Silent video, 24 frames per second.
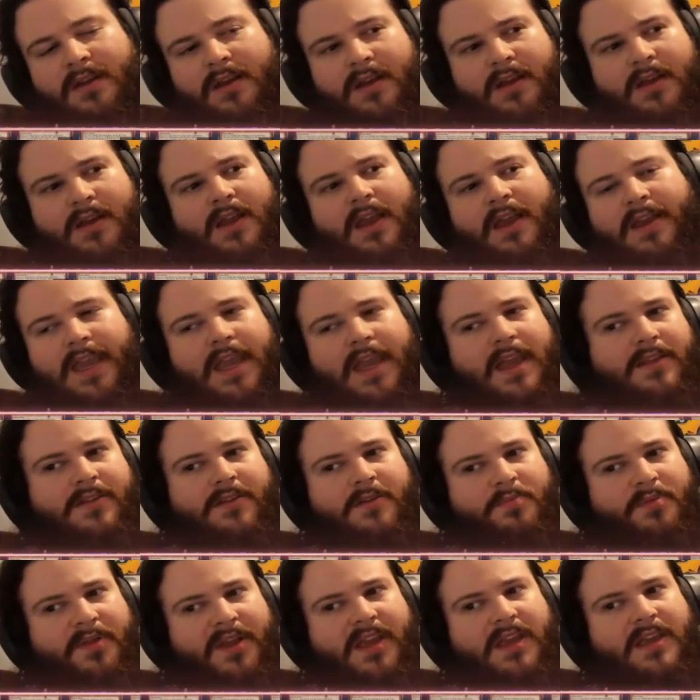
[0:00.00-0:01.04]
Again,
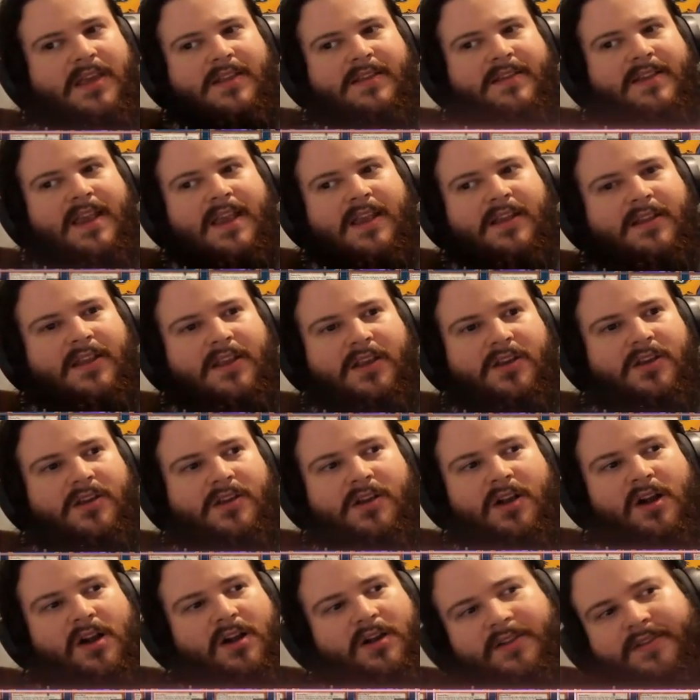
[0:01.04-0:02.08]
they're playing insanely good
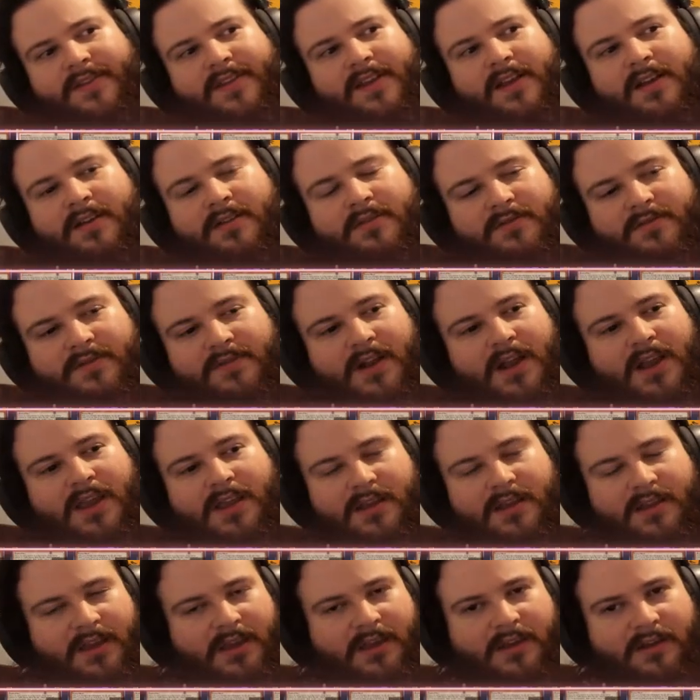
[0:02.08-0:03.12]
cards though,
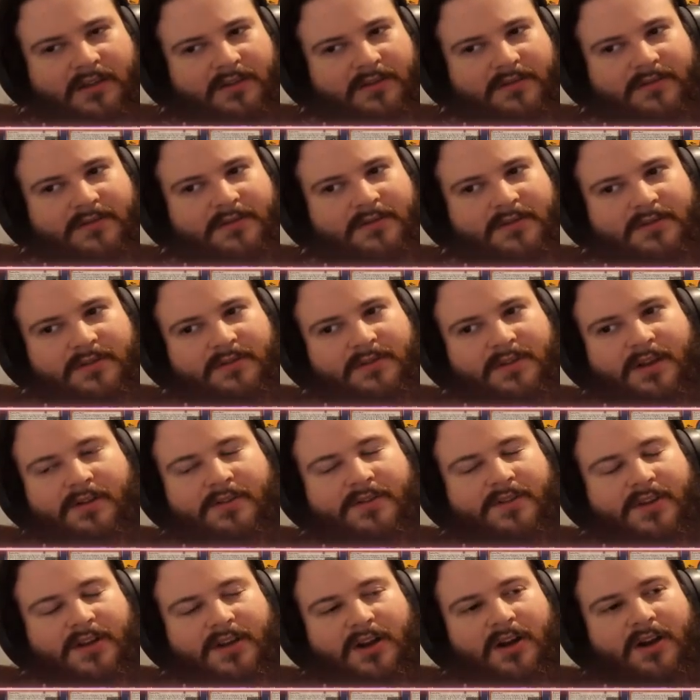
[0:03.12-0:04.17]
right? Like, no
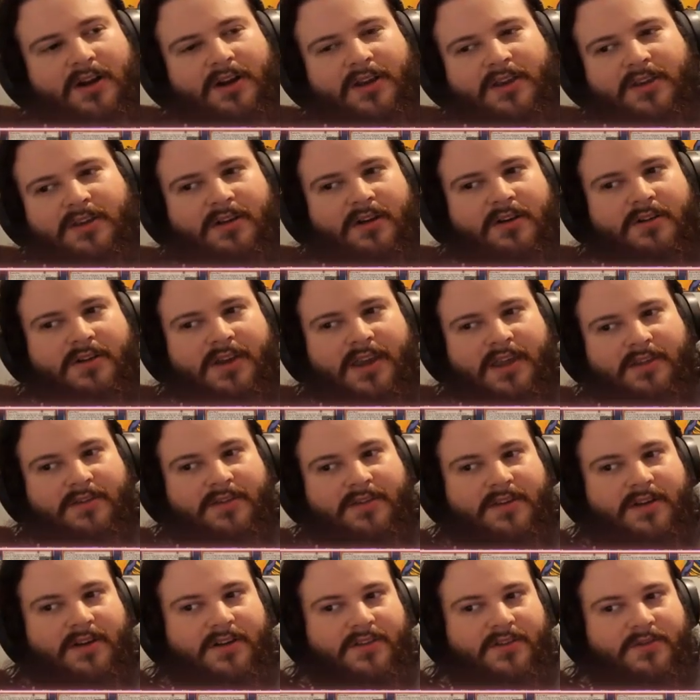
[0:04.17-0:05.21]
one's gonna argue, okay,
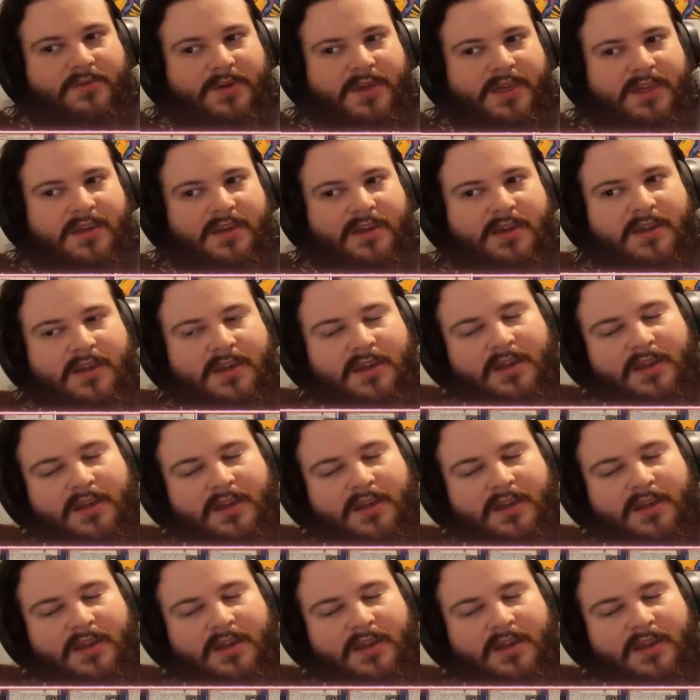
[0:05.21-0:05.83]
those cards are weak.